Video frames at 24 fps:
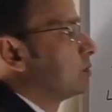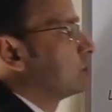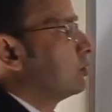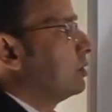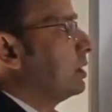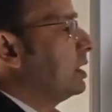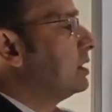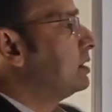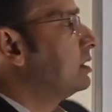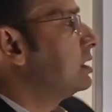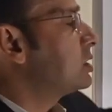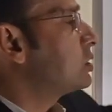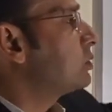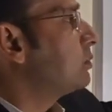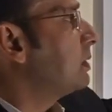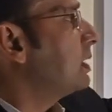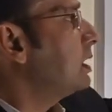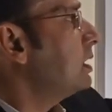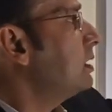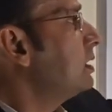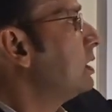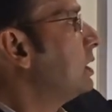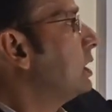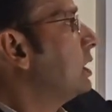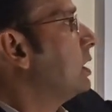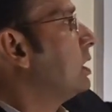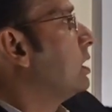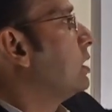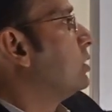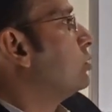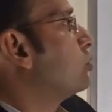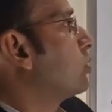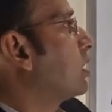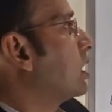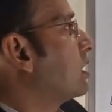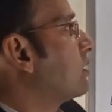So in this way,
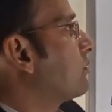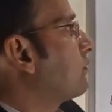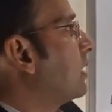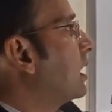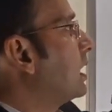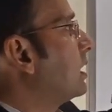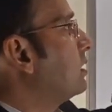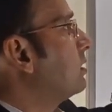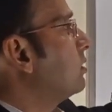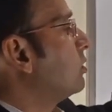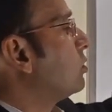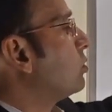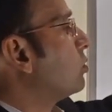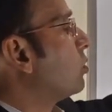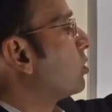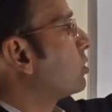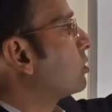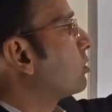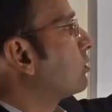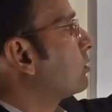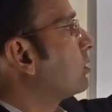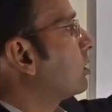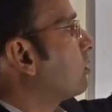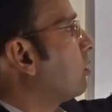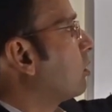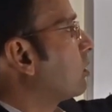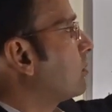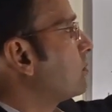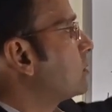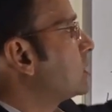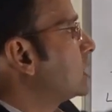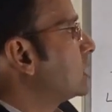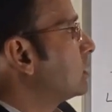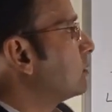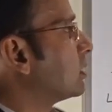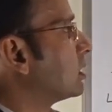you can find load on the
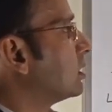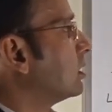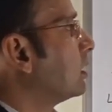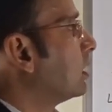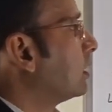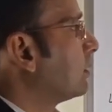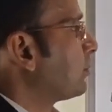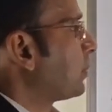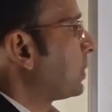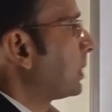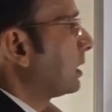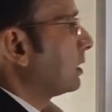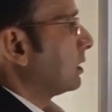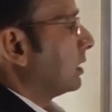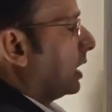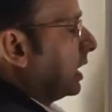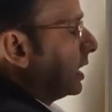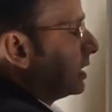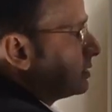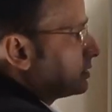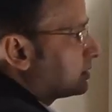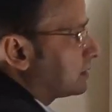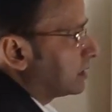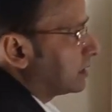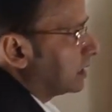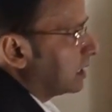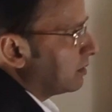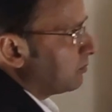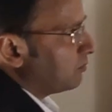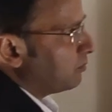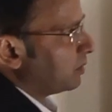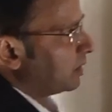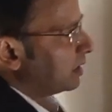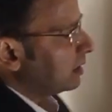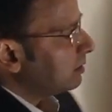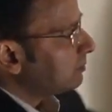column C1. In
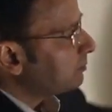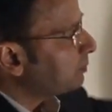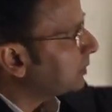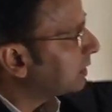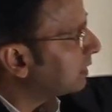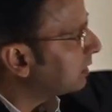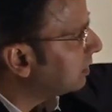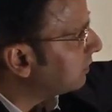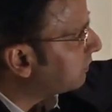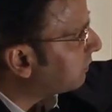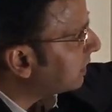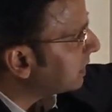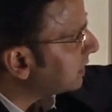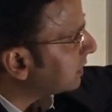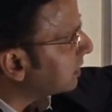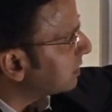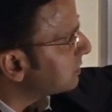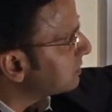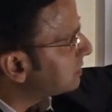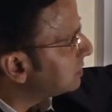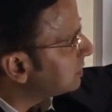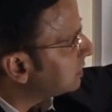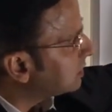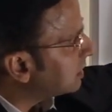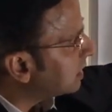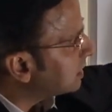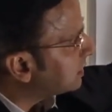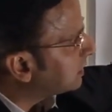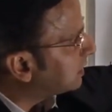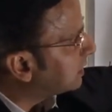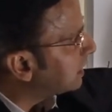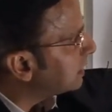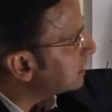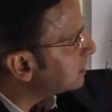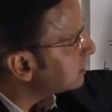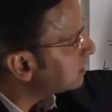same way, if I
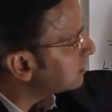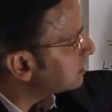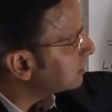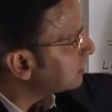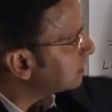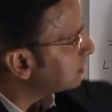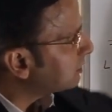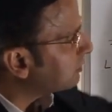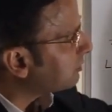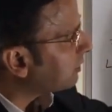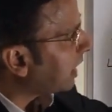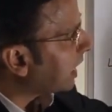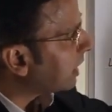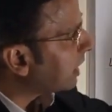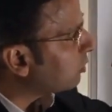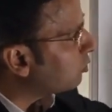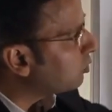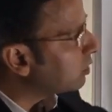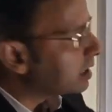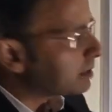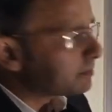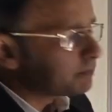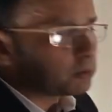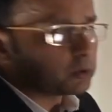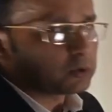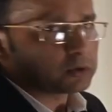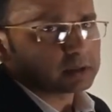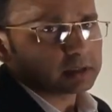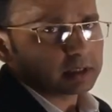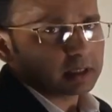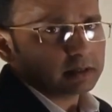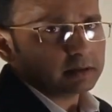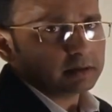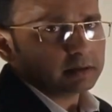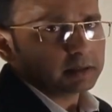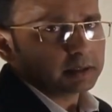consider this triangular
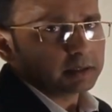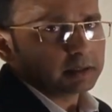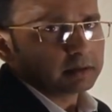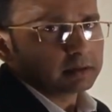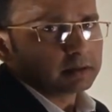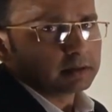portion,